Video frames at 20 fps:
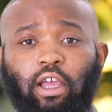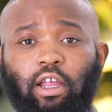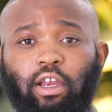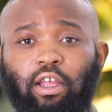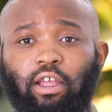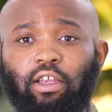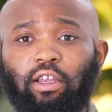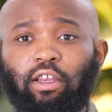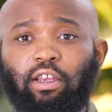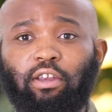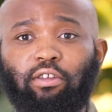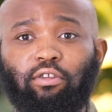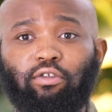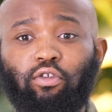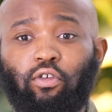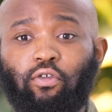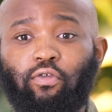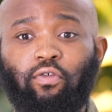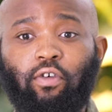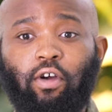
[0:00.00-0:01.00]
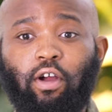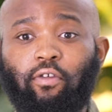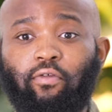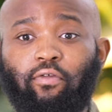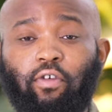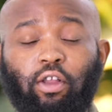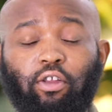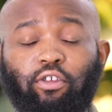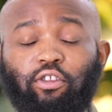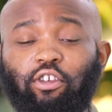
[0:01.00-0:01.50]
at it and so far I
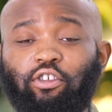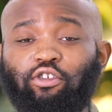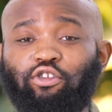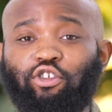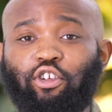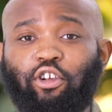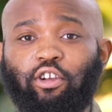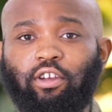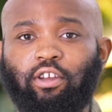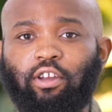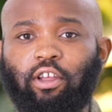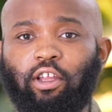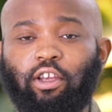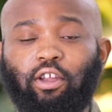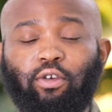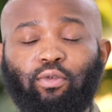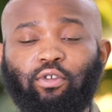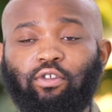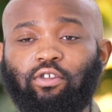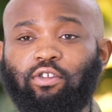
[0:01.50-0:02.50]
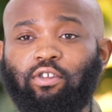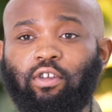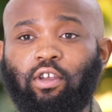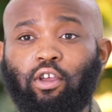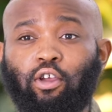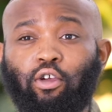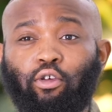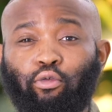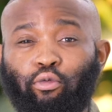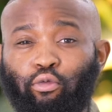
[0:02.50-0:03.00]
followed his journey, and it was
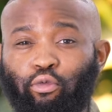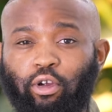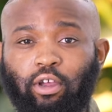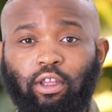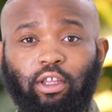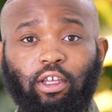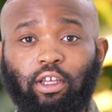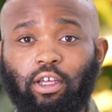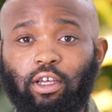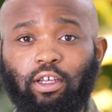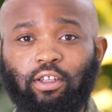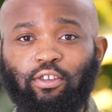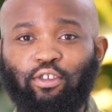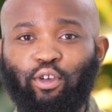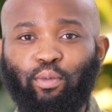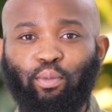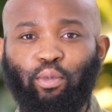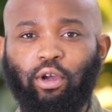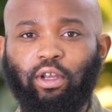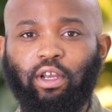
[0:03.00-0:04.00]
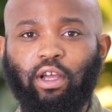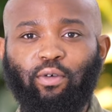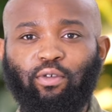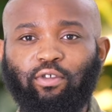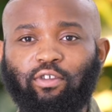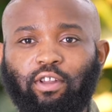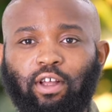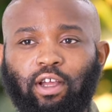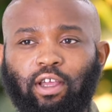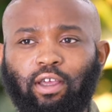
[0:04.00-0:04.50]
really good to the point I
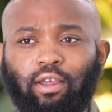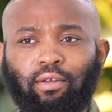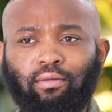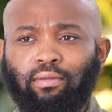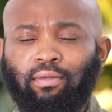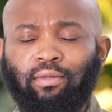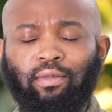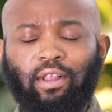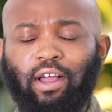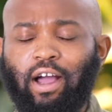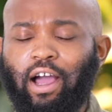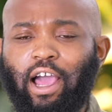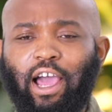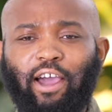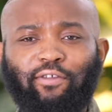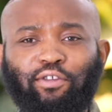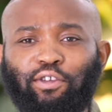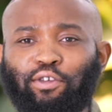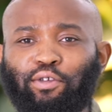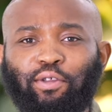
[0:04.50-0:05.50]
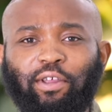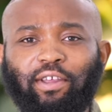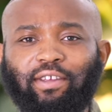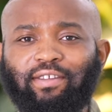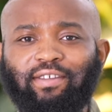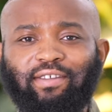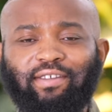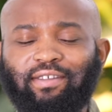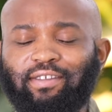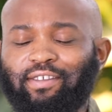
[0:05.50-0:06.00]
was like, I have to do
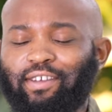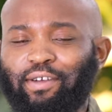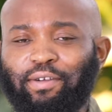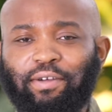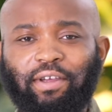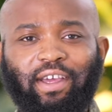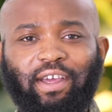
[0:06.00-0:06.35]
this. So